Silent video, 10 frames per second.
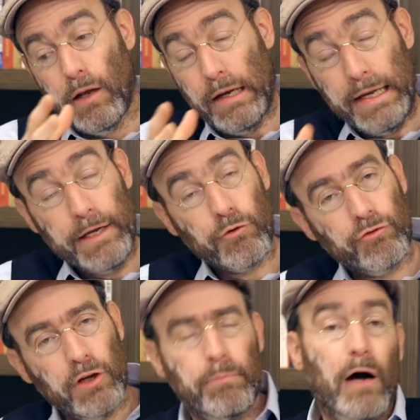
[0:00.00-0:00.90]

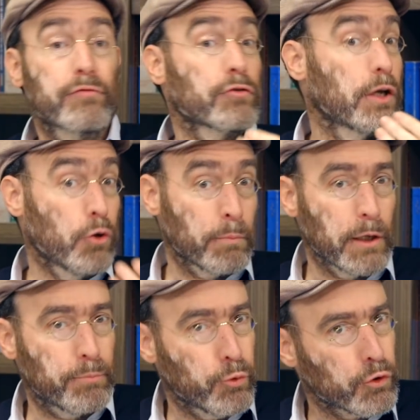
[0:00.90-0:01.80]
leadership after the Yom
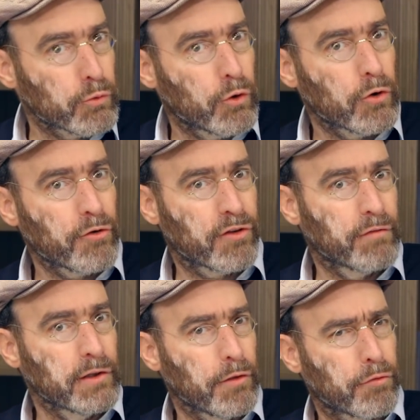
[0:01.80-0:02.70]
Kippur War,
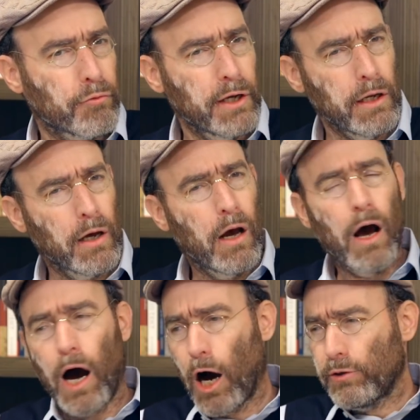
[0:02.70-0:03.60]
73,
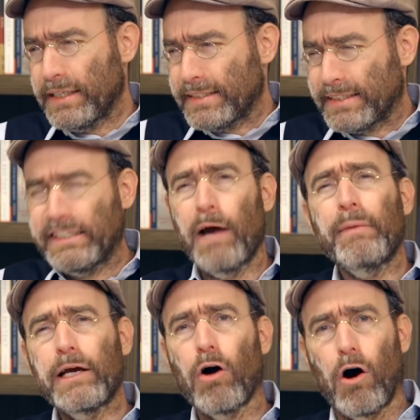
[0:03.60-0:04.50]
how these
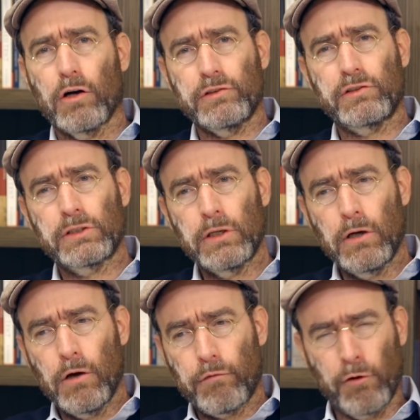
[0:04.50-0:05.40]
demigods
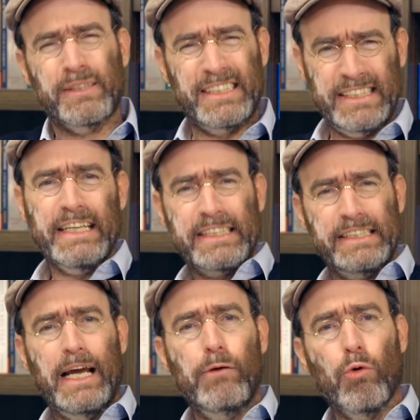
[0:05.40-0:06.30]
from the
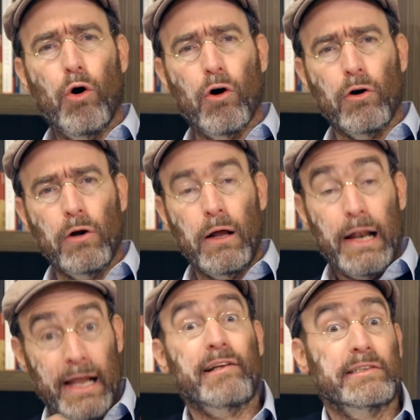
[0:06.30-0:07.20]
Six-Day War
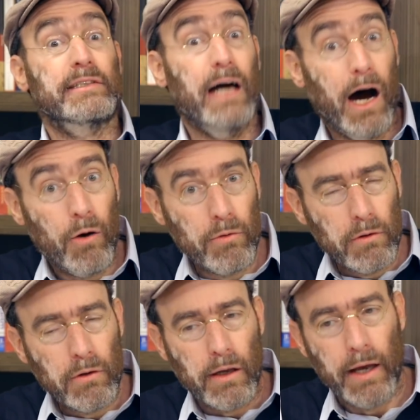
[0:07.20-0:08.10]
let us
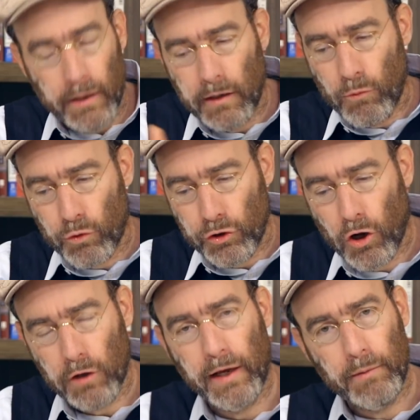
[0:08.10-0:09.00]
down and were
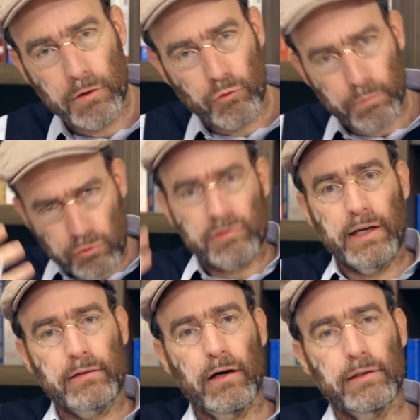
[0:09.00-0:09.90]
not able to
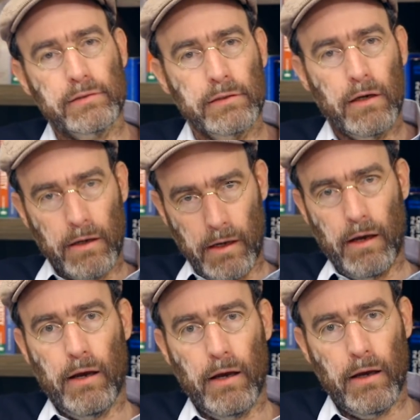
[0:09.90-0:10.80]
protect us
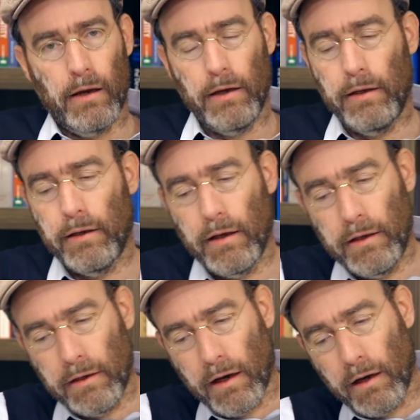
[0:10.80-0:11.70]

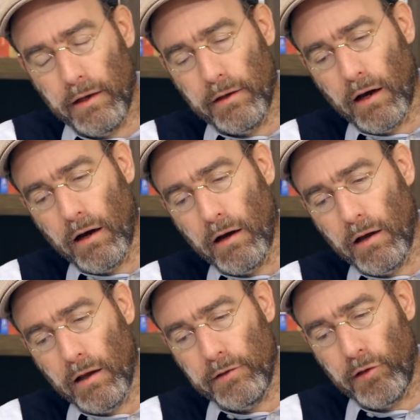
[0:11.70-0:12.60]
in
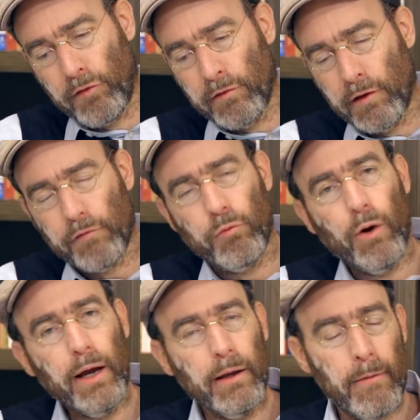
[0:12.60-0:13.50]
a decent enough
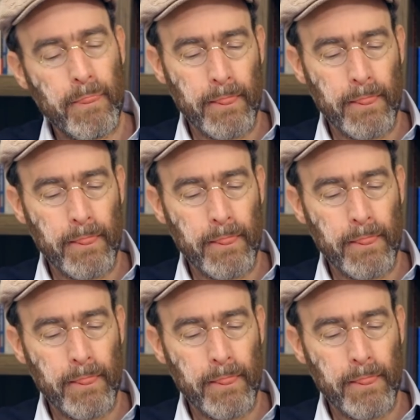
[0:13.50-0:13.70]
way.